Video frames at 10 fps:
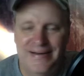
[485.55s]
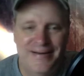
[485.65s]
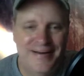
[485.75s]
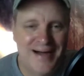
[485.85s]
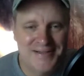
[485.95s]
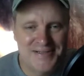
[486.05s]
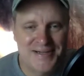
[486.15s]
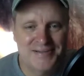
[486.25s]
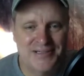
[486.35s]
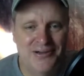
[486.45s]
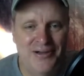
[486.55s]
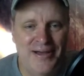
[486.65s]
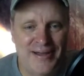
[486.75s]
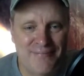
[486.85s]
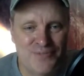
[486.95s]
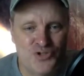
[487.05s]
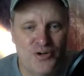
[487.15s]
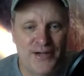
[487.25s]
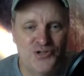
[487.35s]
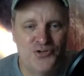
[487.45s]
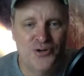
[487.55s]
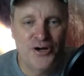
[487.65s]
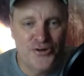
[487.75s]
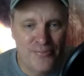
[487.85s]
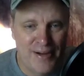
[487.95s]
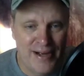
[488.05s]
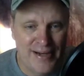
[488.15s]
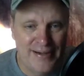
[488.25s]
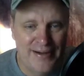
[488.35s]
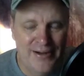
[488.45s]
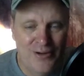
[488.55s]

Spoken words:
nonsense claims trying to undermine